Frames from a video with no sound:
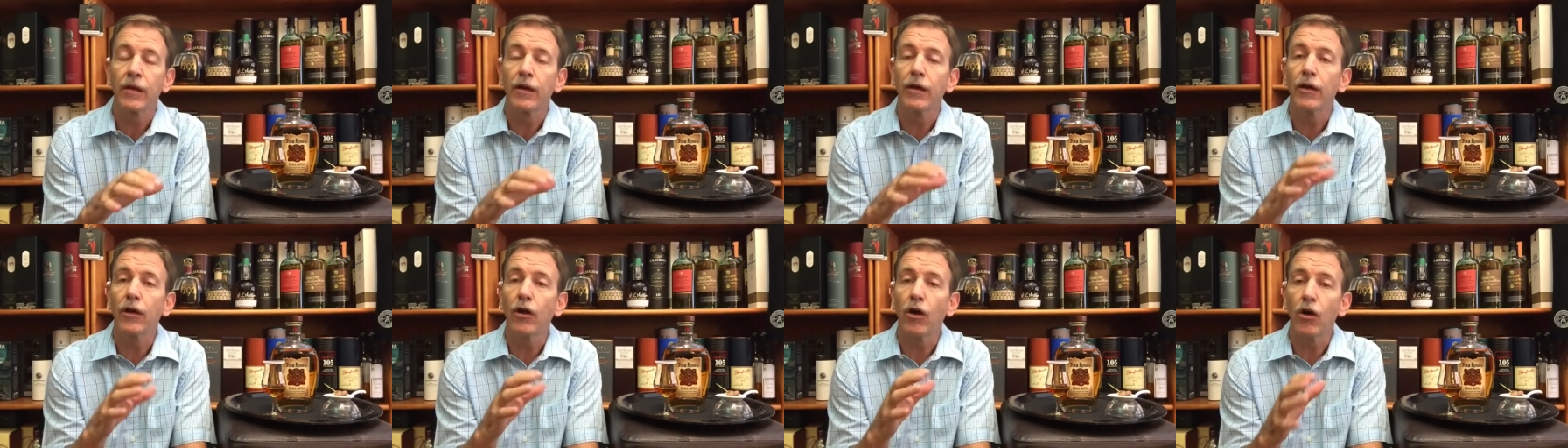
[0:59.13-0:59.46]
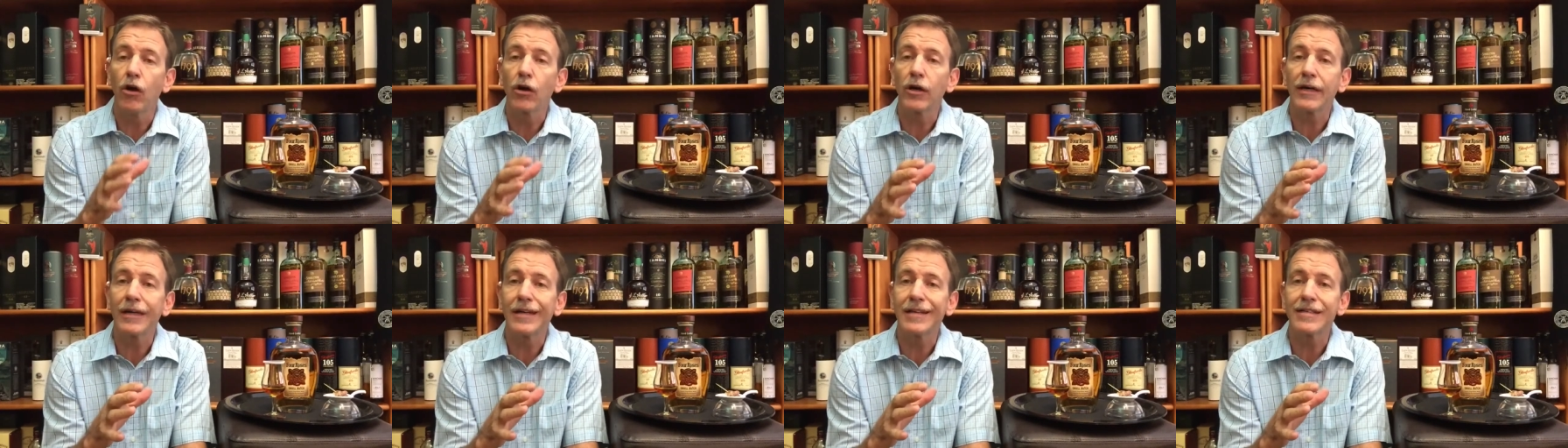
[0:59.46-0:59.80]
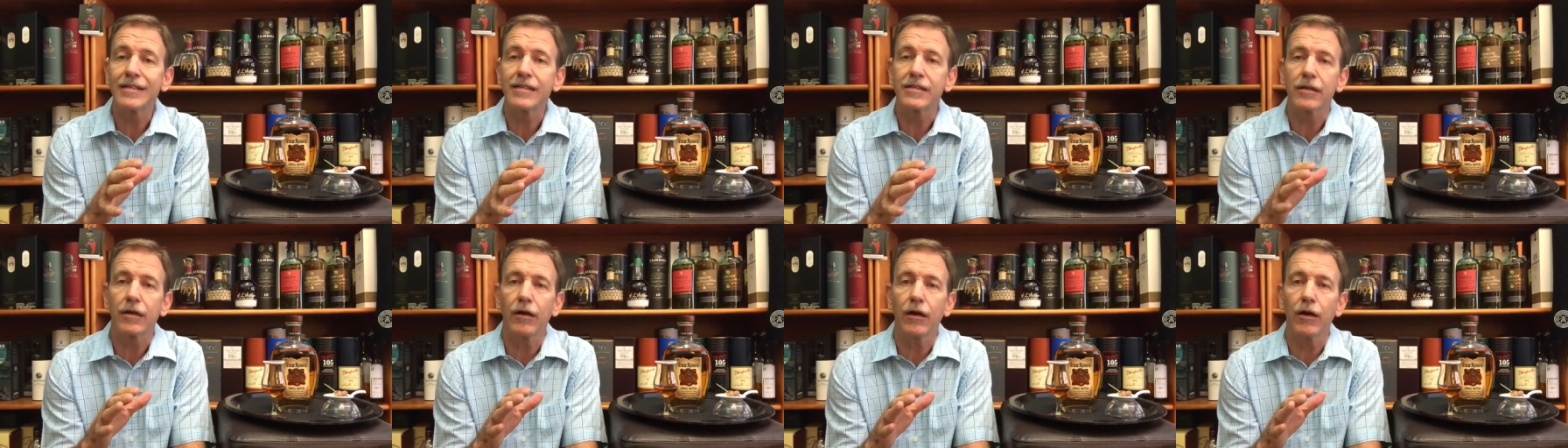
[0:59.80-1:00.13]
long
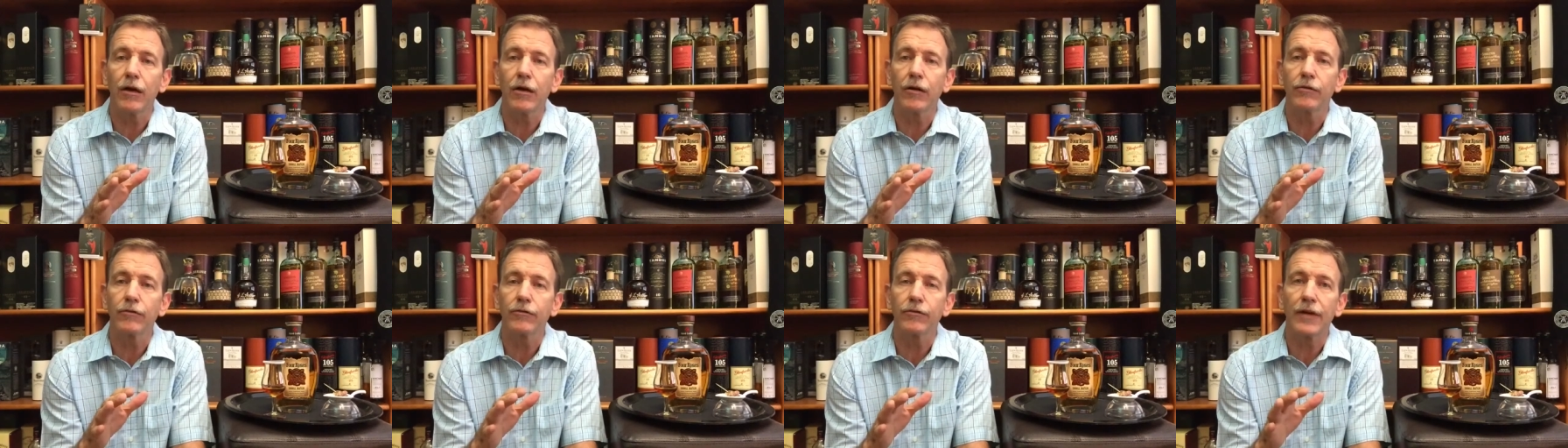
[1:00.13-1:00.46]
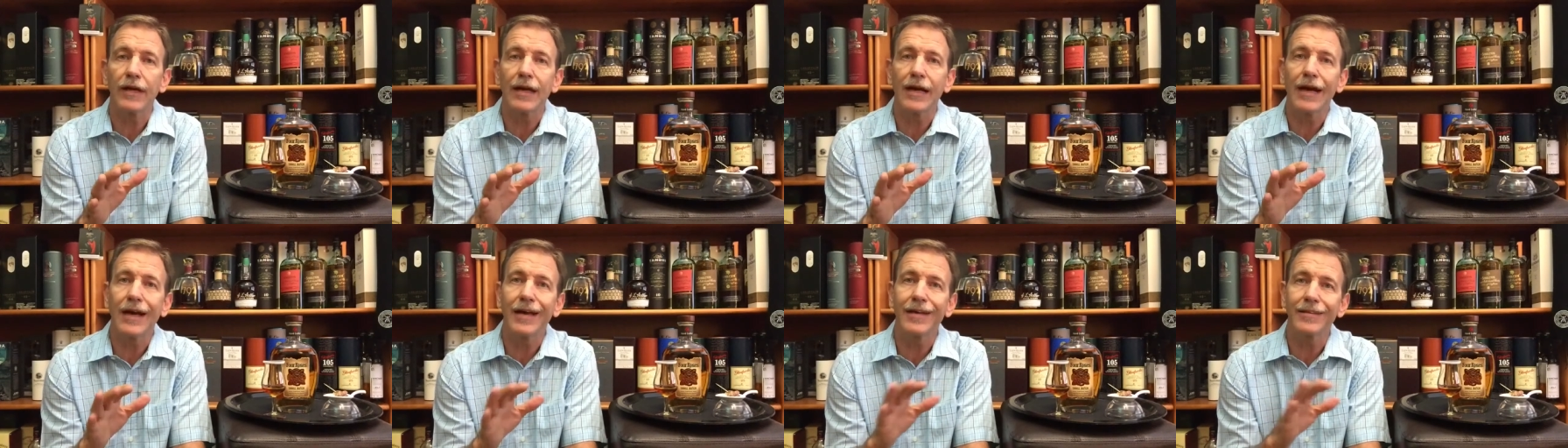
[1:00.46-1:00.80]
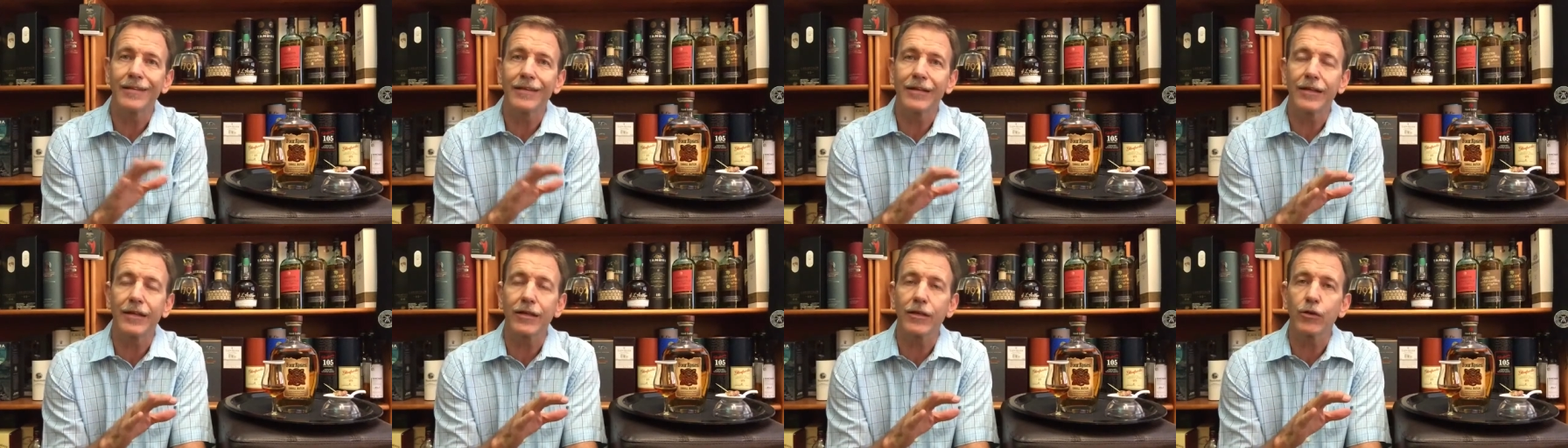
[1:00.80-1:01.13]
list of
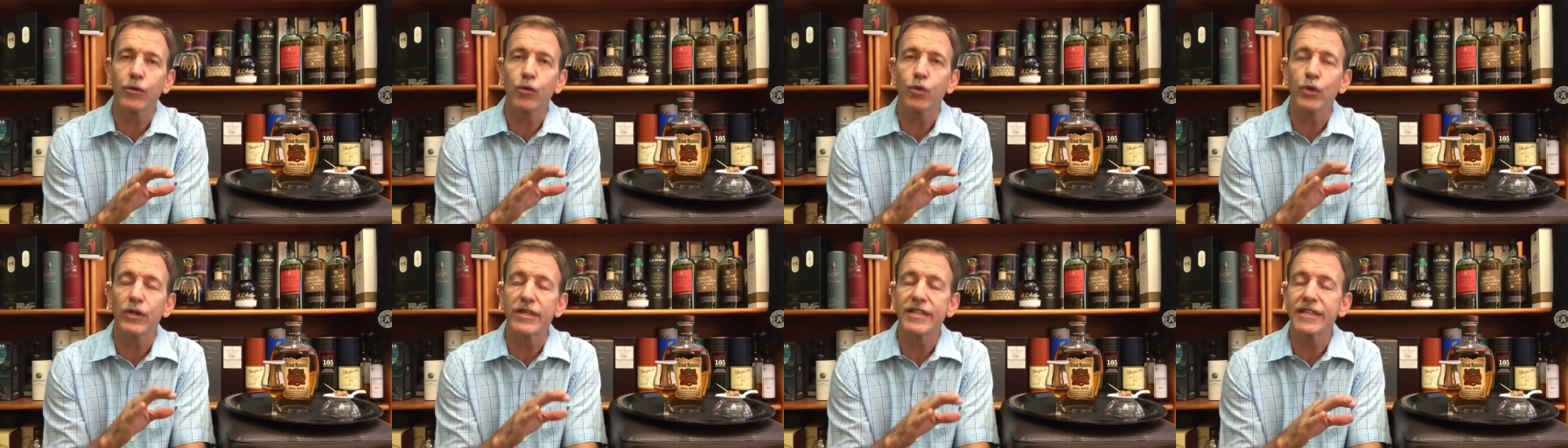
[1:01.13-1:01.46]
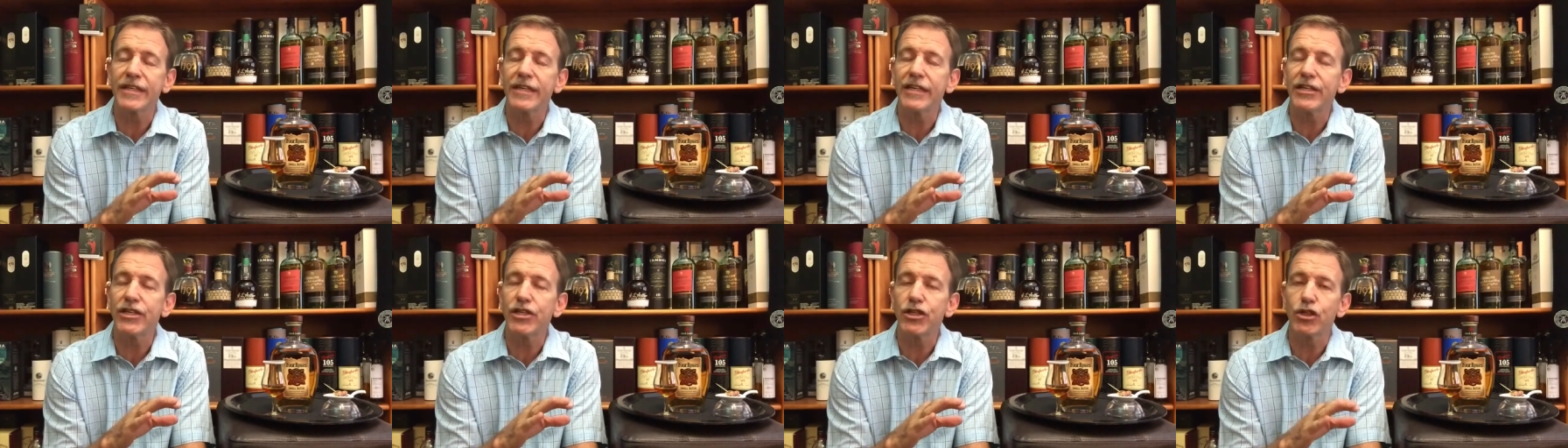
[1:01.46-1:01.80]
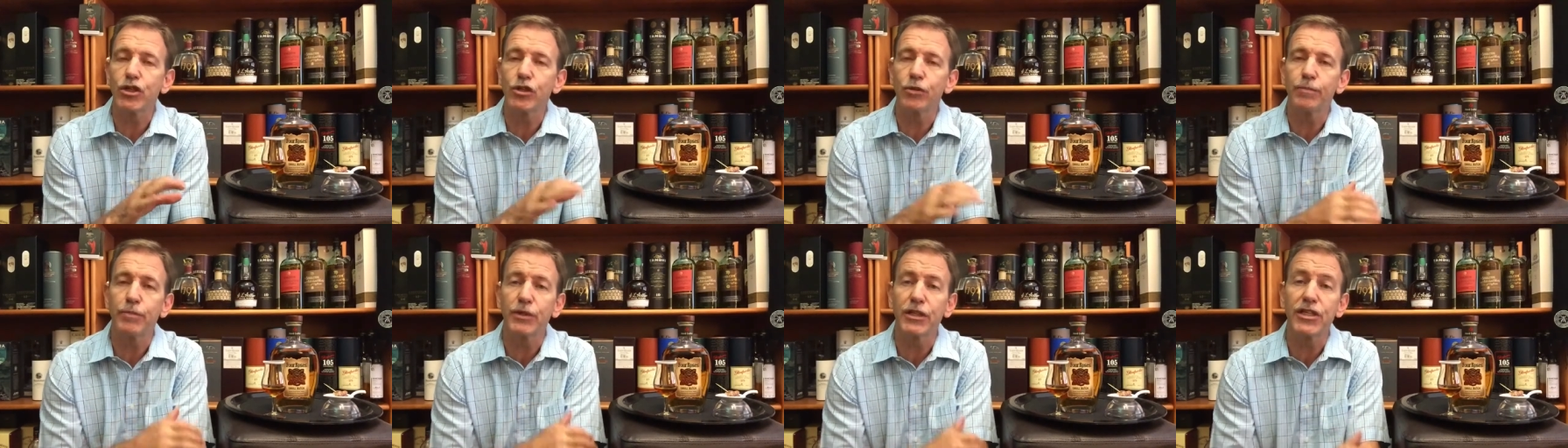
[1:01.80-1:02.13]
other Whiskey
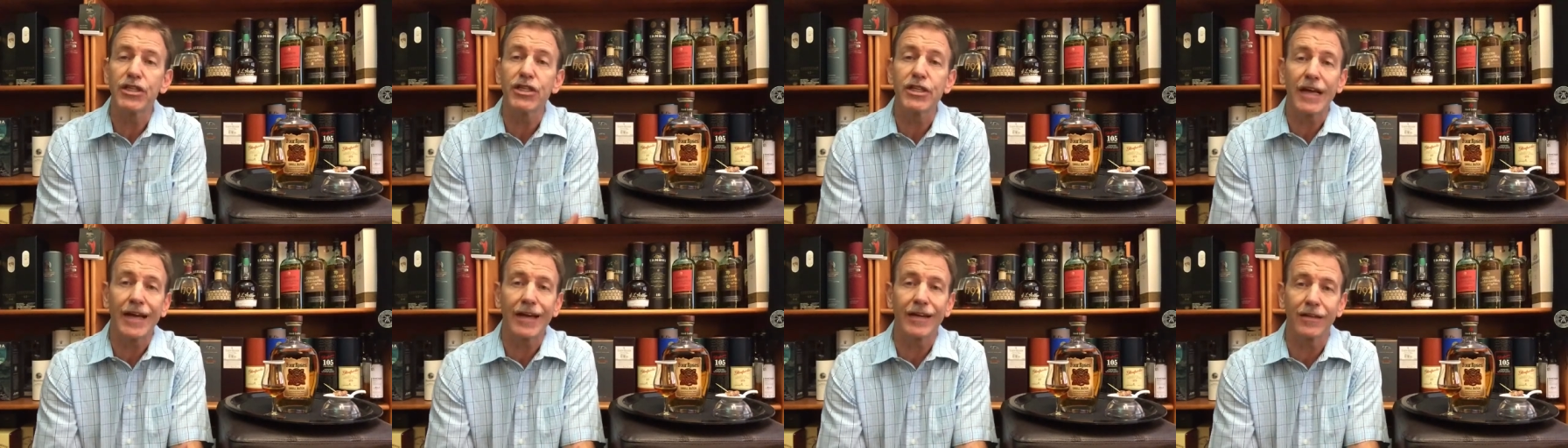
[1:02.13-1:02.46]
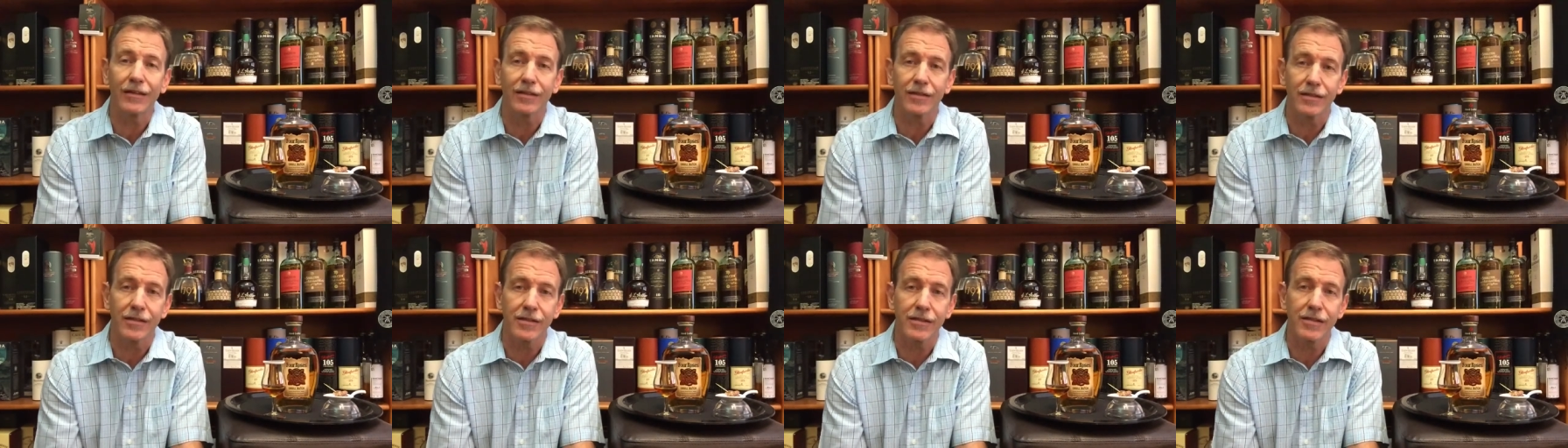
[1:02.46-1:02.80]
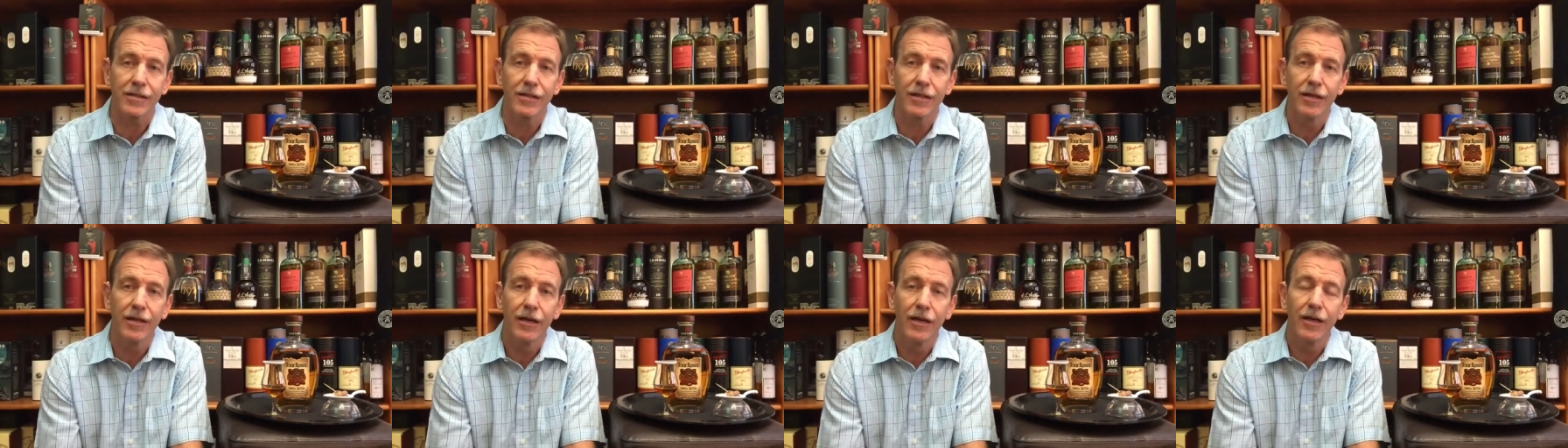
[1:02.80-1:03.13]
Tube
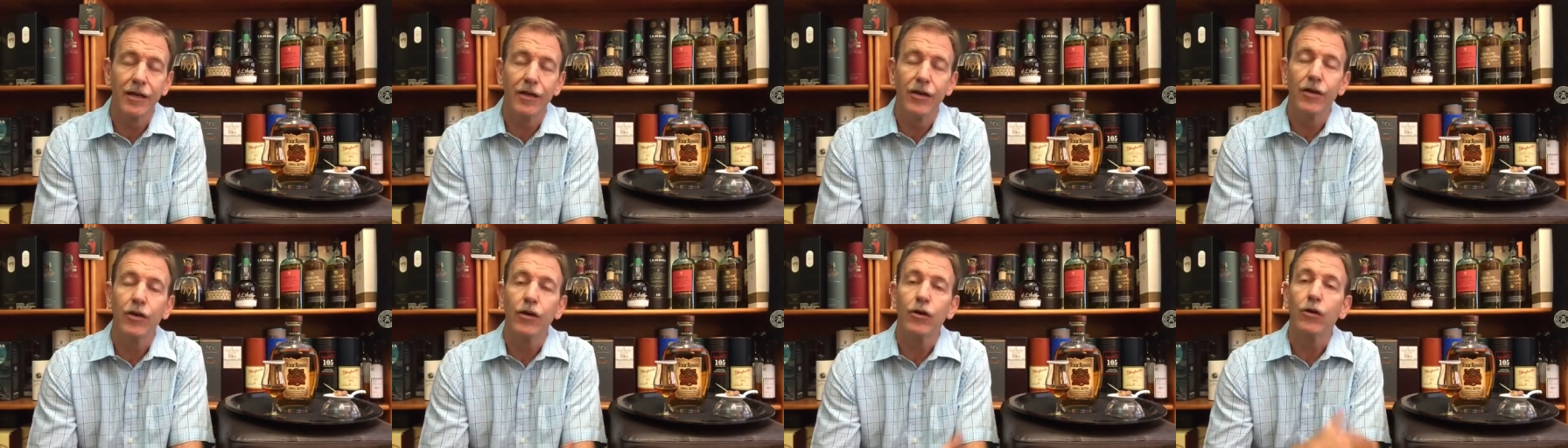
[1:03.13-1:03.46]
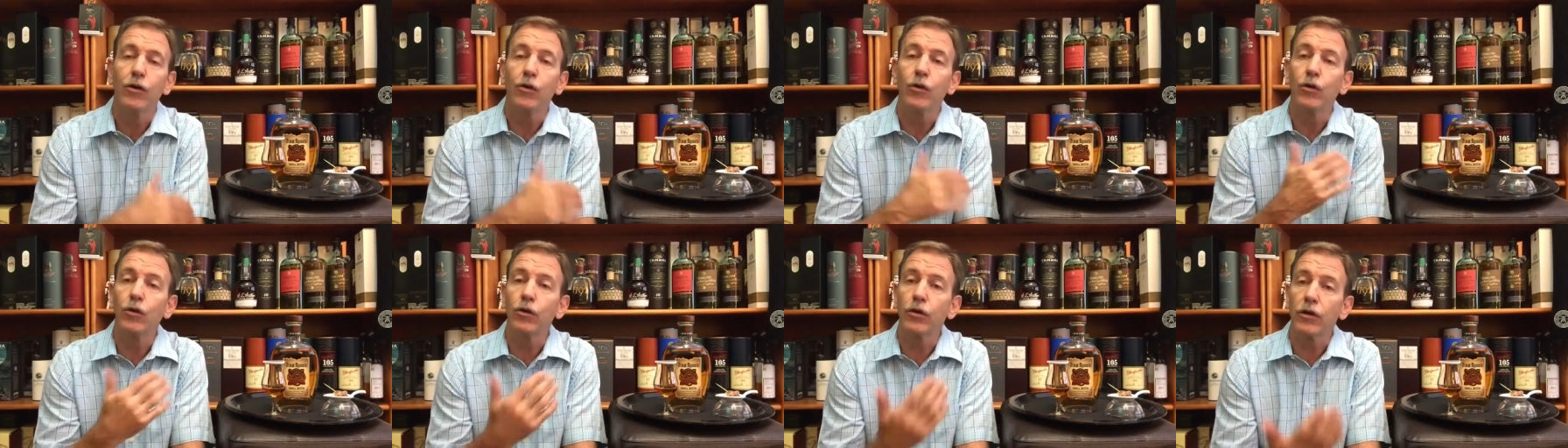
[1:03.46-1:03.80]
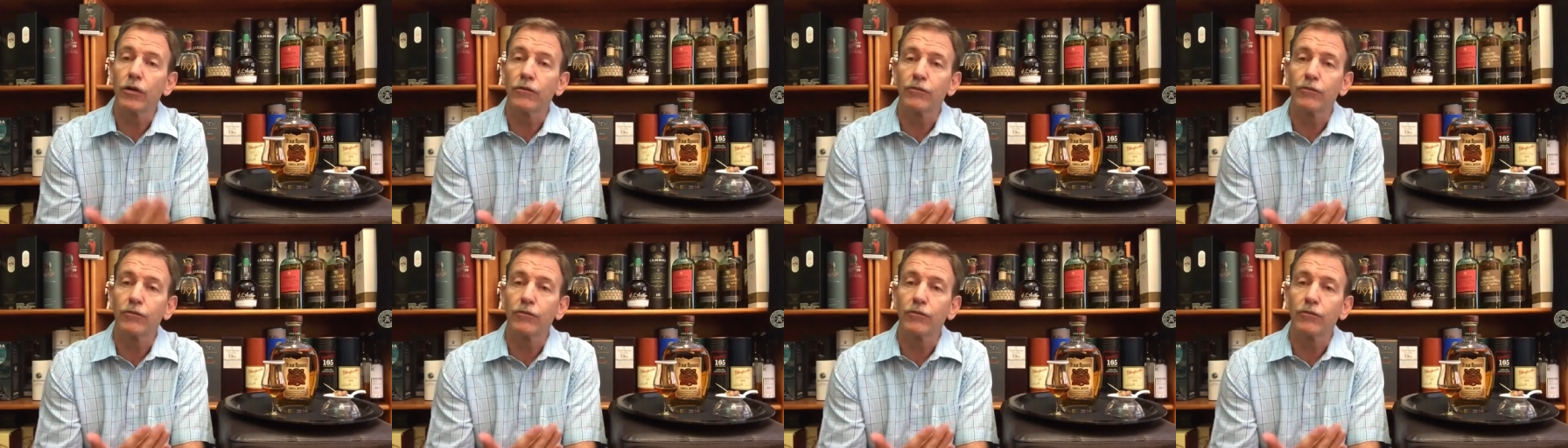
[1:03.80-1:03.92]
channels, all